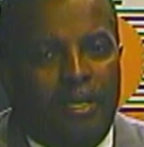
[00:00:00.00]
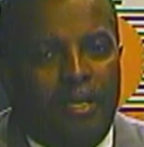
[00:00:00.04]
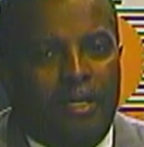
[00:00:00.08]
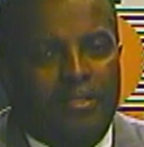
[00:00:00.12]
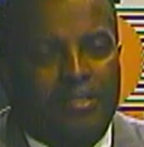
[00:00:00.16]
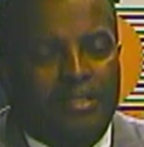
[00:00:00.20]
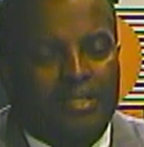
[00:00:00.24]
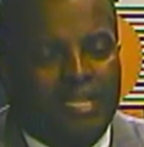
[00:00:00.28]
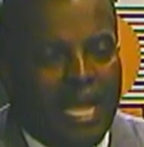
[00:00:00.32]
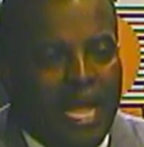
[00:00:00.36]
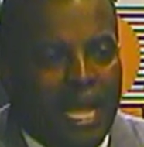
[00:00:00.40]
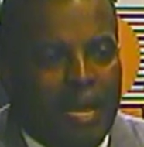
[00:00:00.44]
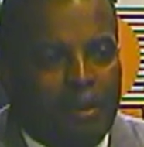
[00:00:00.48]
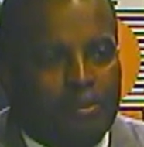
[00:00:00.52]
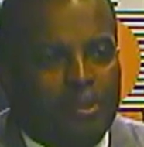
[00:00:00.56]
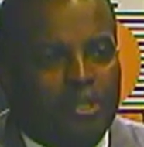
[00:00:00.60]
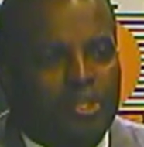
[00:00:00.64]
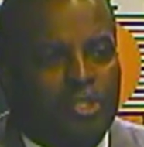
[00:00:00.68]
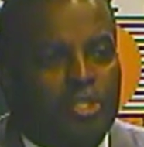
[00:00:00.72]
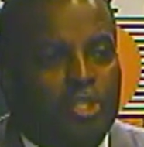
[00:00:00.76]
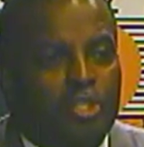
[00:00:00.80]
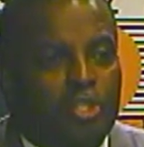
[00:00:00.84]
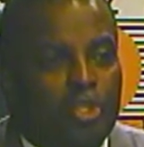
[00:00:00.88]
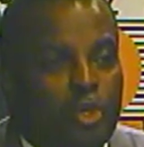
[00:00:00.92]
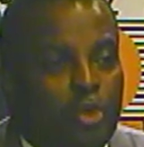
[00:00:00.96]

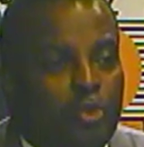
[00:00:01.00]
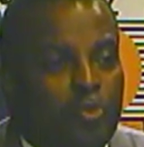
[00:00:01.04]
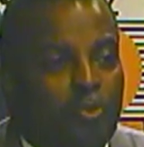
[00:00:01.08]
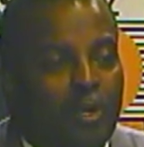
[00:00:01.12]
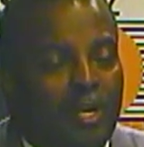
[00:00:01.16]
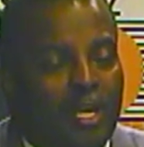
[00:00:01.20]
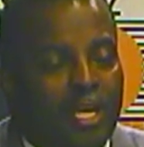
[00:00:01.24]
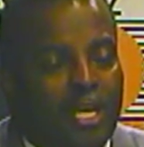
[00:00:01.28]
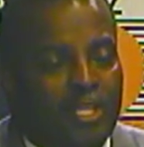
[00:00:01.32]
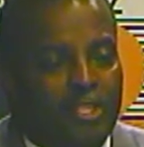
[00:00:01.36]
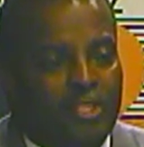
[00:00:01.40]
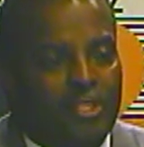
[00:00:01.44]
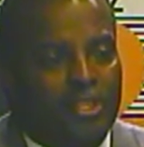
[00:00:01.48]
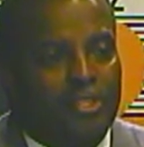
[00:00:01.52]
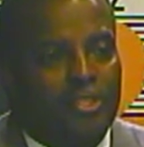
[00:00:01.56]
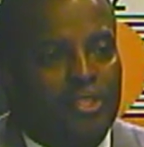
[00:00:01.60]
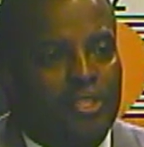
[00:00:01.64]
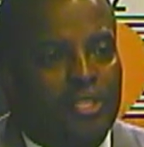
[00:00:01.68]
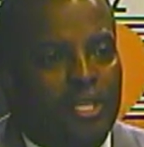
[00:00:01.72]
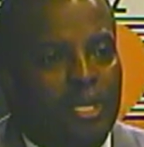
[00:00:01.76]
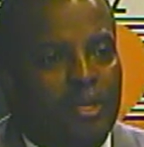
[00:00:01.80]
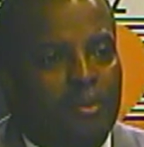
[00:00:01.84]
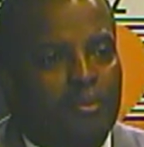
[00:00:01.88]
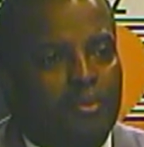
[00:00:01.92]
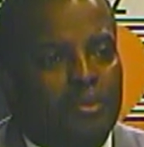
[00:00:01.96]
establish new
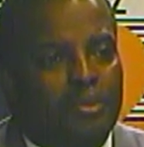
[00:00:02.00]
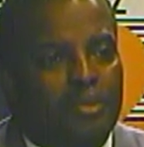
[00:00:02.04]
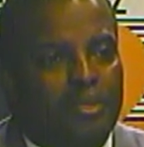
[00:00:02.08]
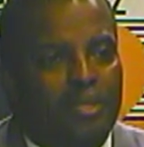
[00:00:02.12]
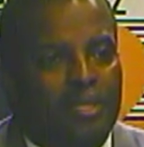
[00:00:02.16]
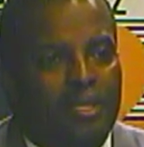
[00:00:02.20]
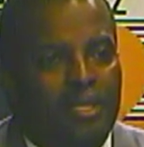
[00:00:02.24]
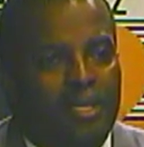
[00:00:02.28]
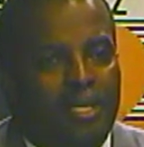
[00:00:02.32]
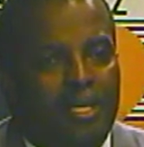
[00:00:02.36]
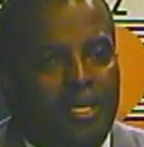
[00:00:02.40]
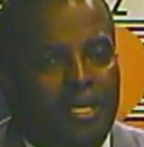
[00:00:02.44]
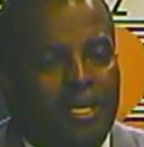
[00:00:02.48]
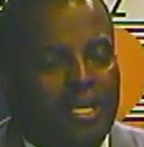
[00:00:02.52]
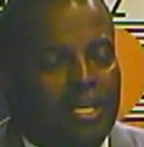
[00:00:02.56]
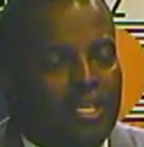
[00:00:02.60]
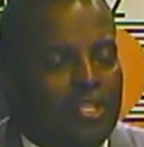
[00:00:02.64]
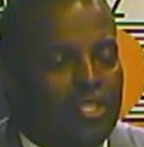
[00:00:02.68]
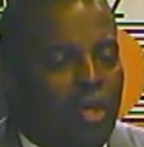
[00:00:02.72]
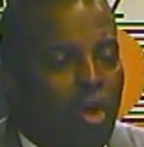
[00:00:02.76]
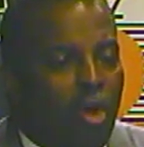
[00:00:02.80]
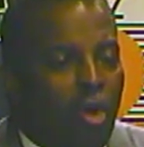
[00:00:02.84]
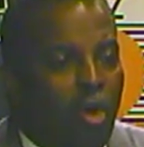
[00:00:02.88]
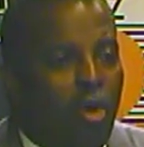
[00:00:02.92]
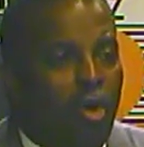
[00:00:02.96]
relationships
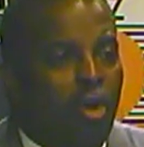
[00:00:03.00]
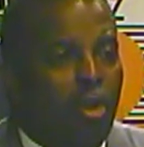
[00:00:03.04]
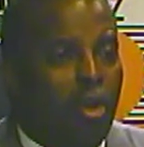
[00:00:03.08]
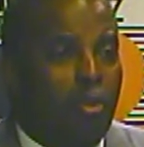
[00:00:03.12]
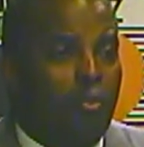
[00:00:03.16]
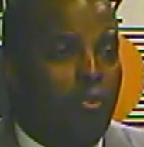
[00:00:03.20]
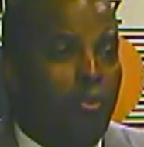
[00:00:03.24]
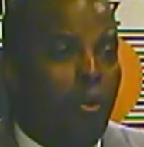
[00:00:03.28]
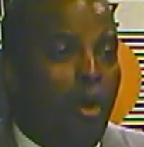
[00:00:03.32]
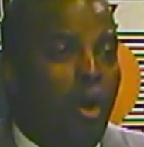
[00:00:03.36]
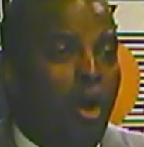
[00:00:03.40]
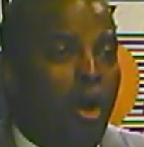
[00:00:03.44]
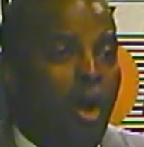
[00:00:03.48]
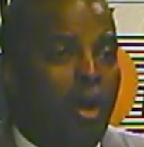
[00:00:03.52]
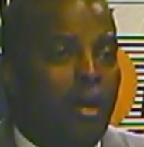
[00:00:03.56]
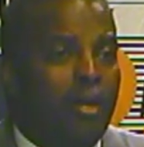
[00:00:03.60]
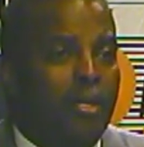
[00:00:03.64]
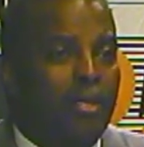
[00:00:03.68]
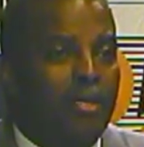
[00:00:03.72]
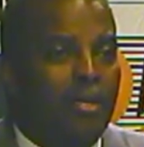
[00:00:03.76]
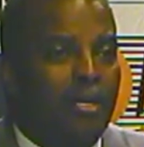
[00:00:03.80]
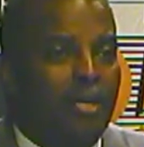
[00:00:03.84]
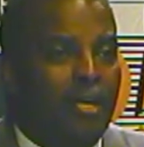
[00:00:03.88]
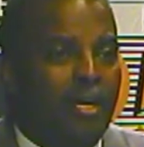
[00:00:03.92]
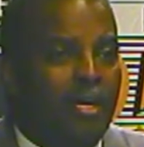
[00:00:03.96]
is all a
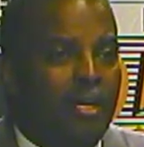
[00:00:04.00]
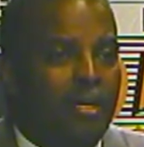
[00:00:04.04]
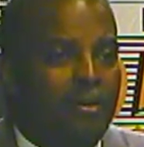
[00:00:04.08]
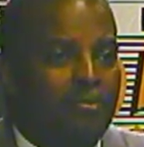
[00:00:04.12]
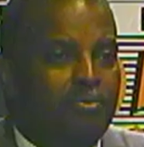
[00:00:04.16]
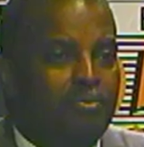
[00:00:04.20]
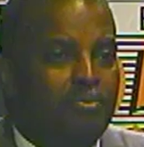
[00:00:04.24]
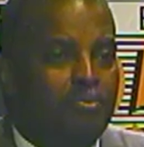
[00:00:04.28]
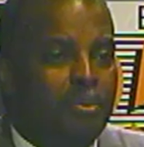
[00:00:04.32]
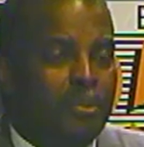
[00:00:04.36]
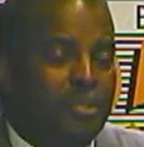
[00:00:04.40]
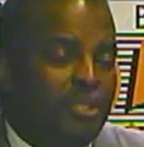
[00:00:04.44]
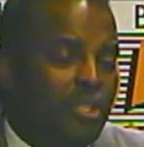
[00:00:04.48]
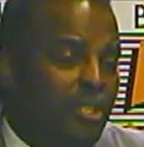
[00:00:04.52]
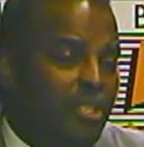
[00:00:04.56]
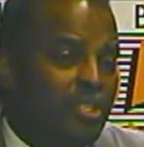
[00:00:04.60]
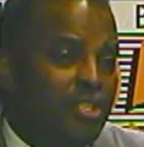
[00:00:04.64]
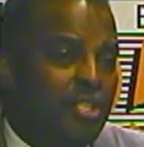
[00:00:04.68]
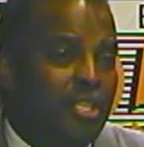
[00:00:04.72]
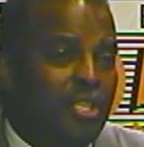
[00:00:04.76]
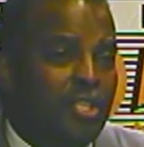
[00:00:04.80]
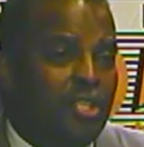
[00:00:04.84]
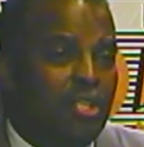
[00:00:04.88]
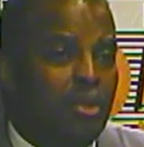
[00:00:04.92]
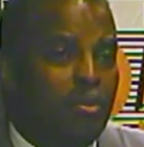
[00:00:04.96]
part of
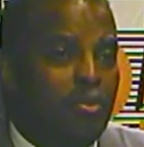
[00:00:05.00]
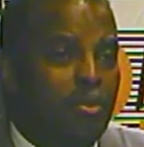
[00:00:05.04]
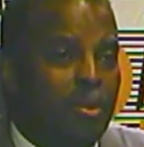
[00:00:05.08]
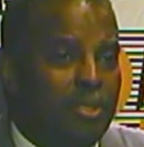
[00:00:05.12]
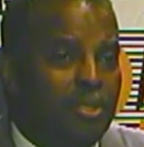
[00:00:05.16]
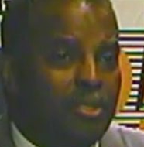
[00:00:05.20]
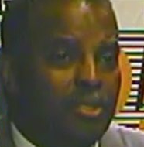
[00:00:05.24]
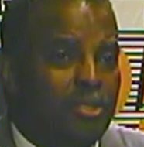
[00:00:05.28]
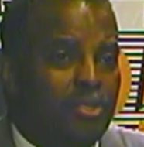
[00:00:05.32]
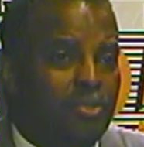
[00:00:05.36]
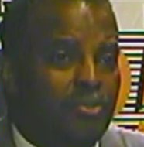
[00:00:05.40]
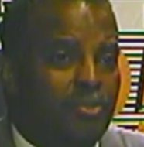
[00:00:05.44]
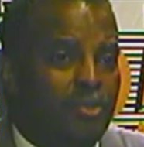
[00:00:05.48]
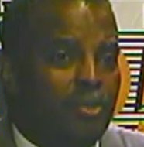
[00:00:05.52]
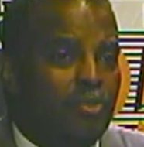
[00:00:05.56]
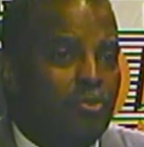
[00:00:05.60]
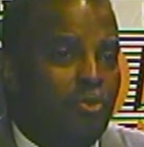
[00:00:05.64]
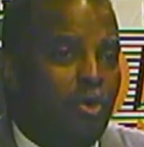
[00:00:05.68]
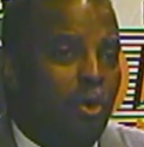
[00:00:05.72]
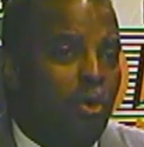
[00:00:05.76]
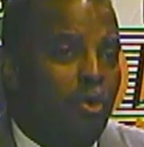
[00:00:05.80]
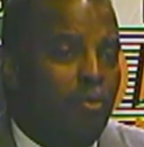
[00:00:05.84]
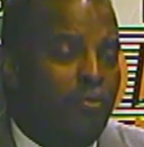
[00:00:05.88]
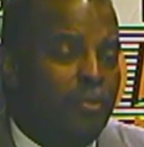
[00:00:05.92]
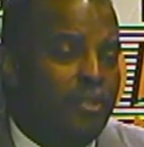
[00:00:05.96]
positioning your business for
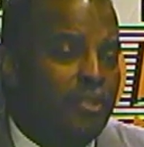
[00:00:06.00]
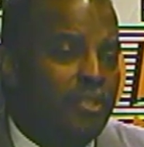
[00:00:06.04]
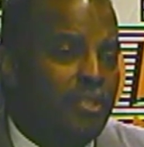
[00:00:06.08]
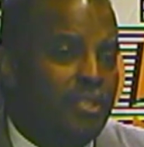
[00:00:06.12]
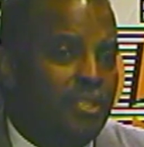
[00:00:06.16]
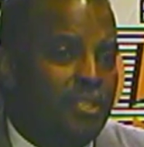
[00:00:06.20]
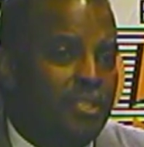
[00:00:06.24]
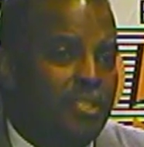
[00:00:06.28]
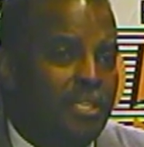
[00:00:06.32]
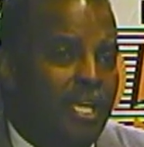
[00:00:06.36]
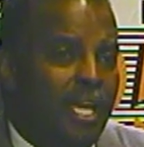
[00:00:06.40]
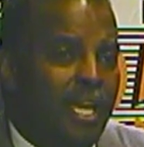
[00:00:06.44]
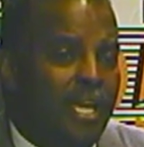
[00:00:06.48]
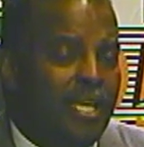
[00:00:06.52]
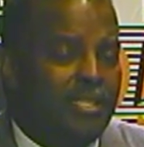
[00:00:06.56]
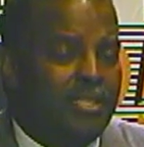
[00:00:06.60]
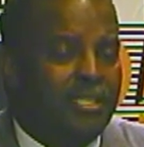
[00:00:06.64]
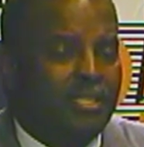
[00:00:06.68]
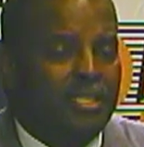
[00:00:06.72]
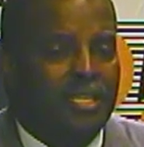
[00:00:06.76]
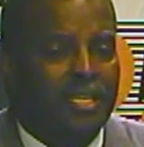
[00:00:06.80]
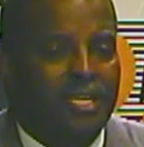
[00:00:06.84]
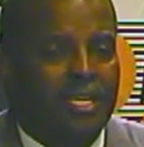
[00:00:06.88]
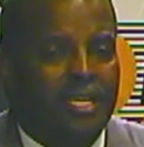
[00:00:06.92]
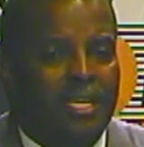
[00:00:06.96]
growth and
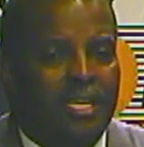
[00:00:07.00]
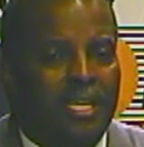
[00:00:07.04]
success.